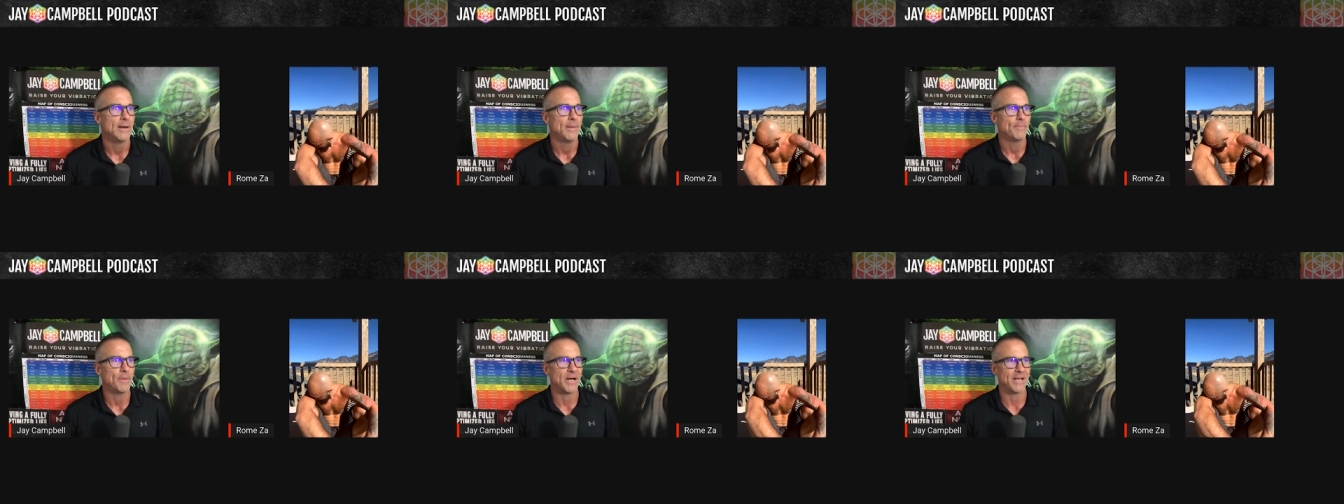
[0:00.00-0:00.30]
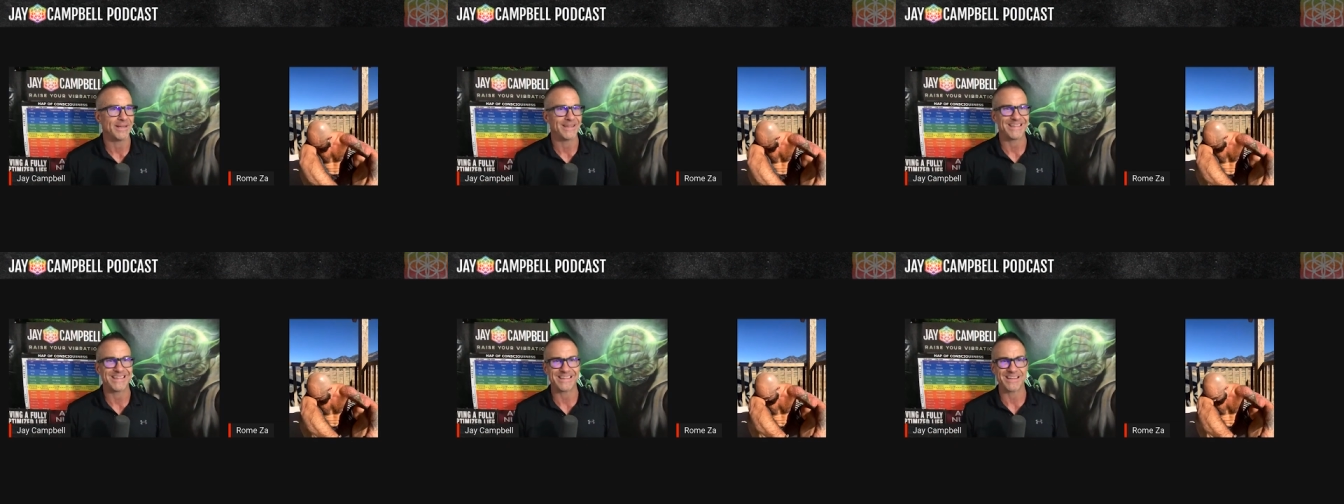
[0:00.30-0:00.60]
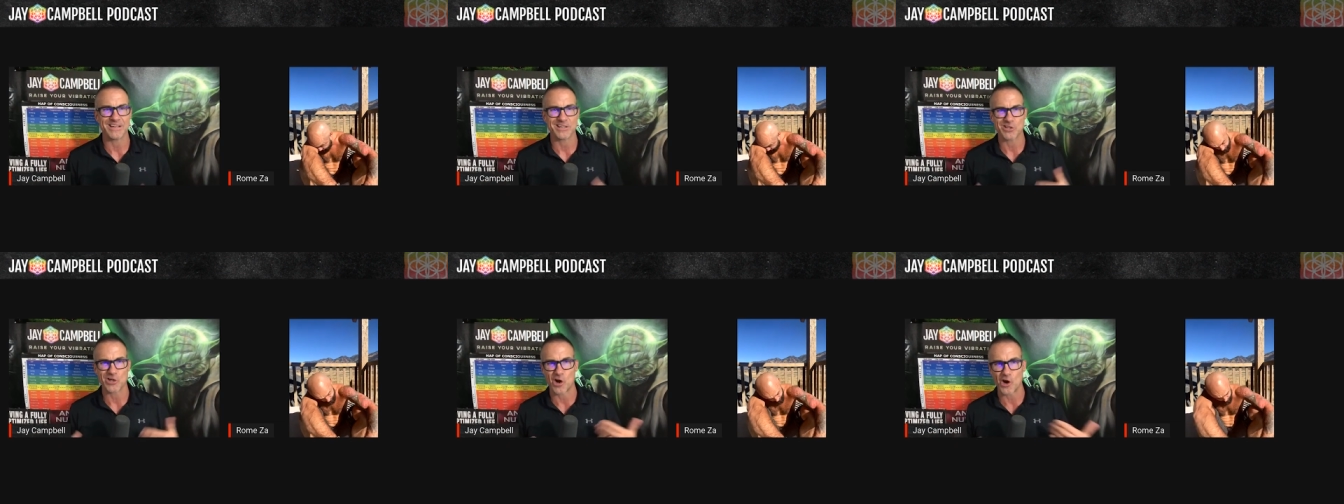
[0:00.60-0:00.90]
but
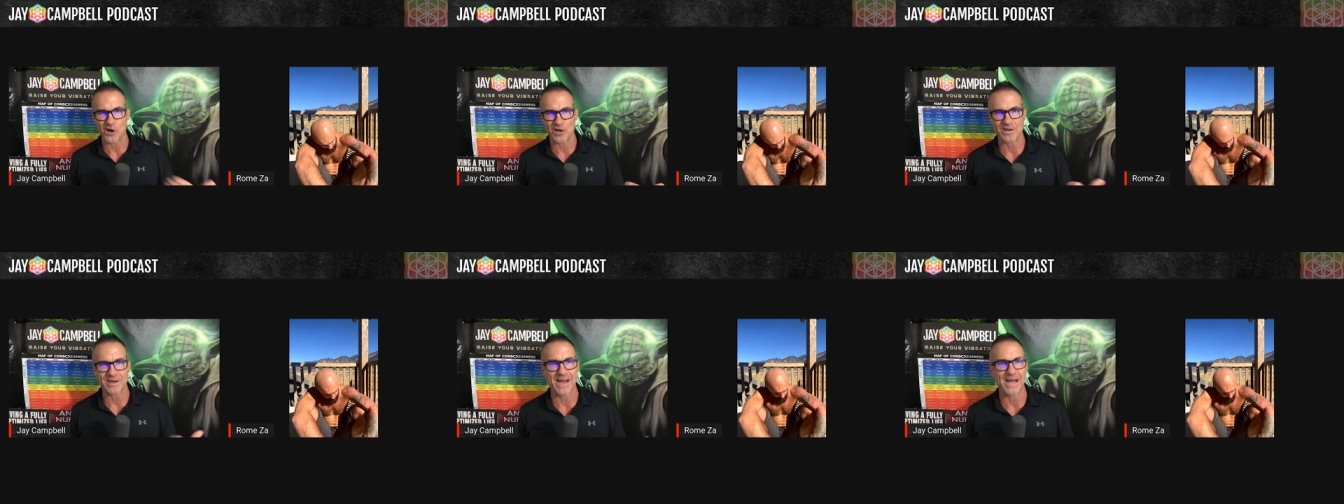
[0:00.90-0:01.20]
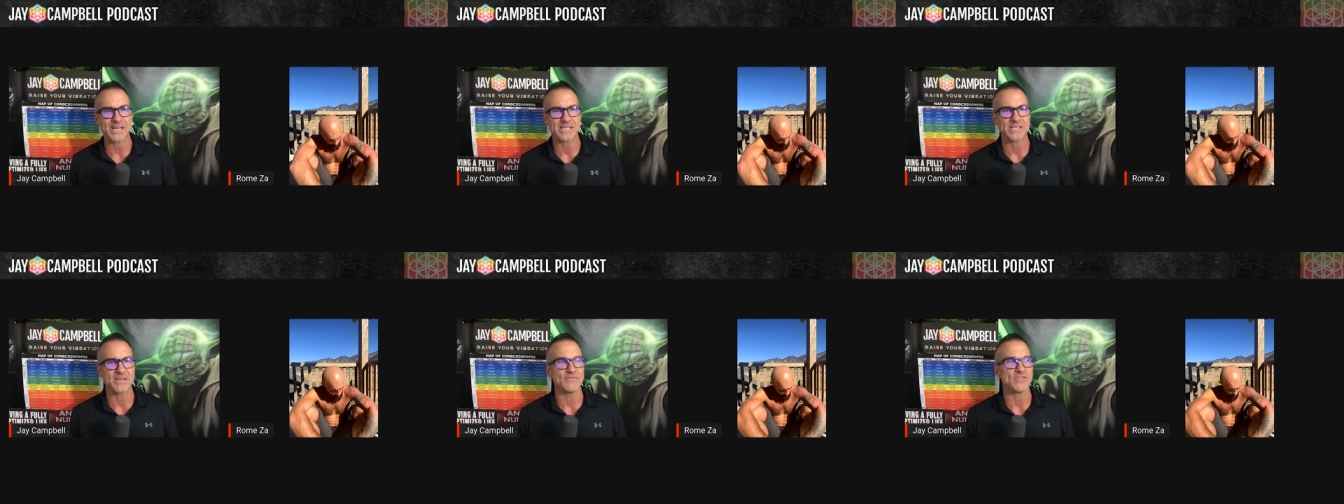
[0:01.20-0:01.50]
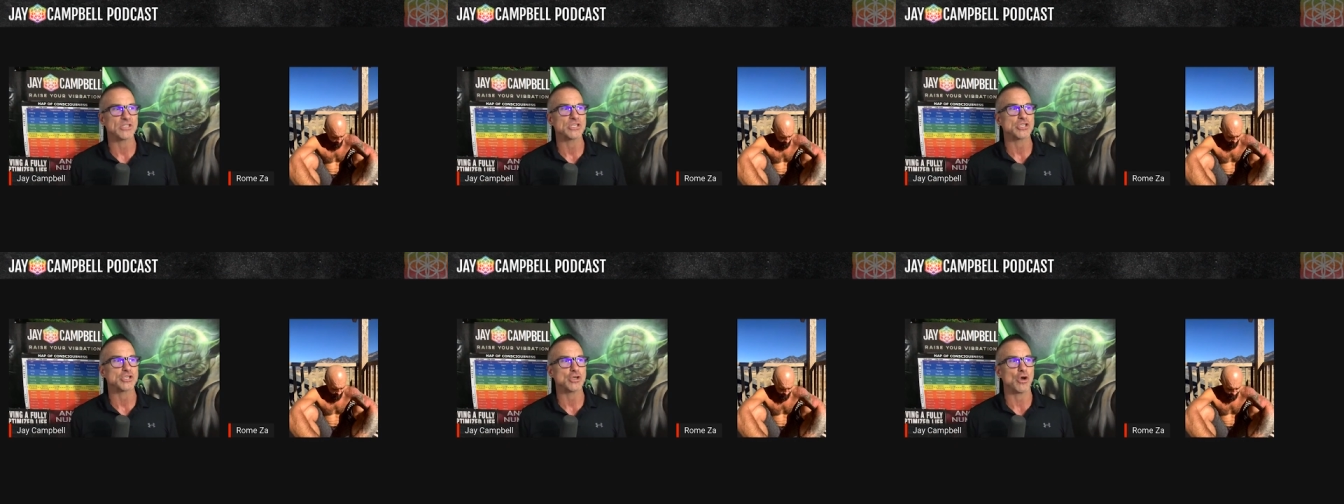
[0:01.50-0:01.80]
the dark nights of
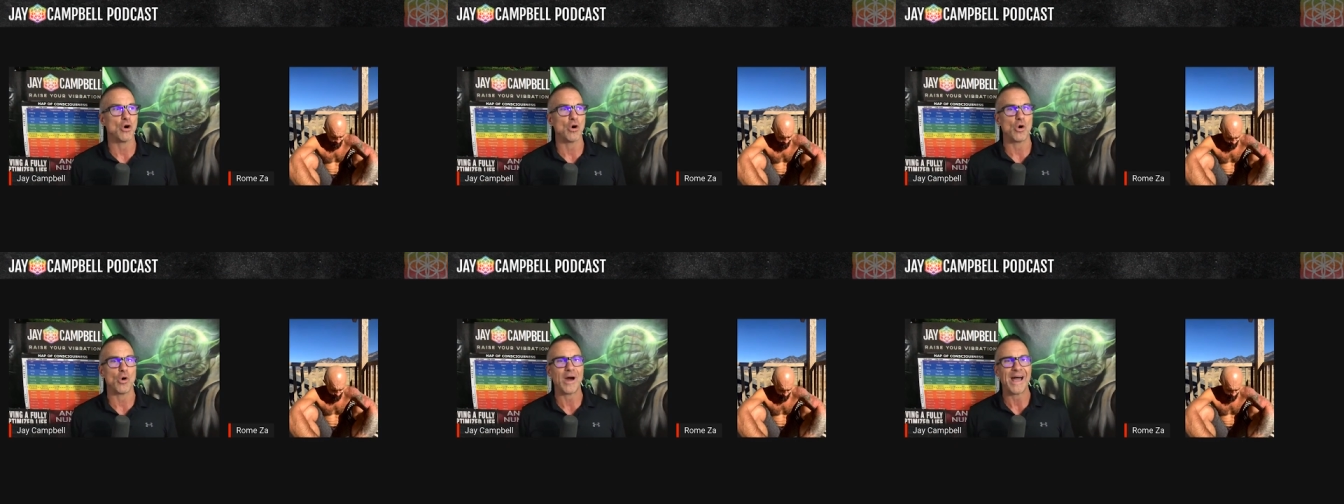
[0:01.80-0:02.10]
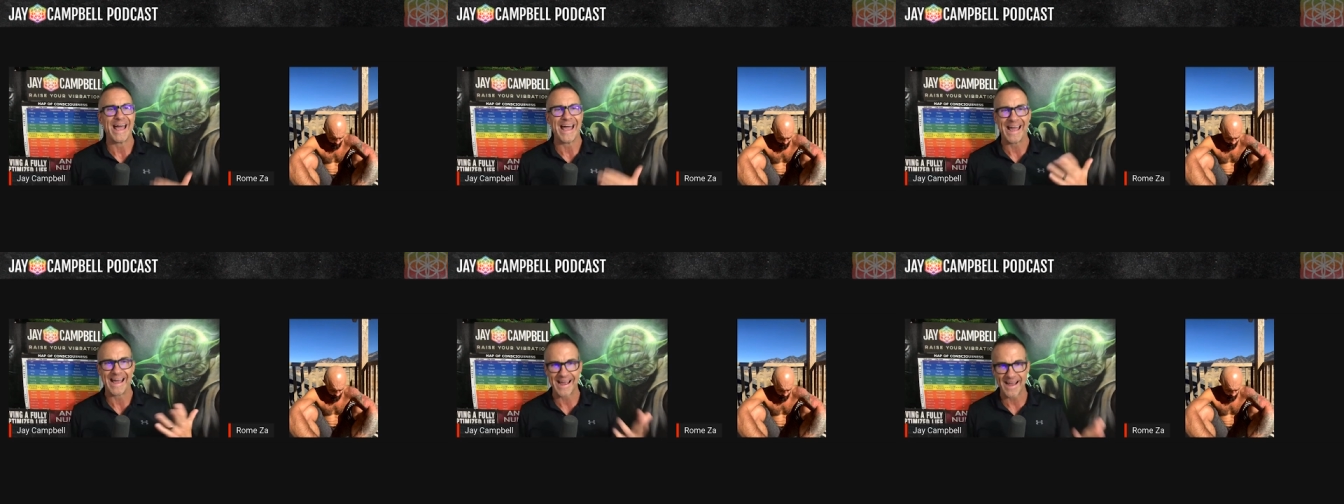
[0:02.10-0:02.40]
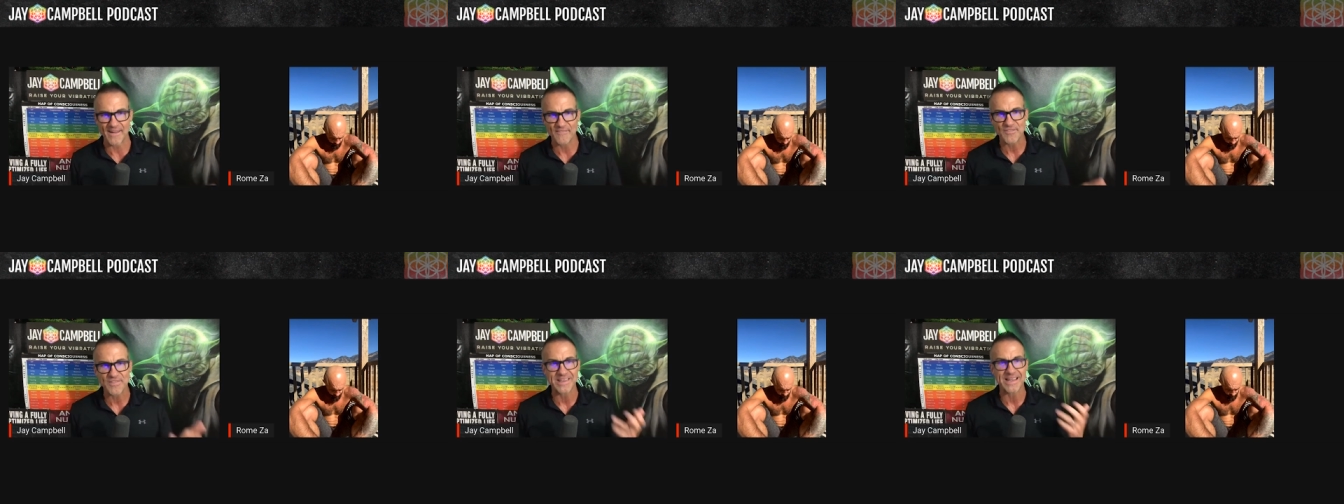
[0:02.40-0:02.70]
the soul have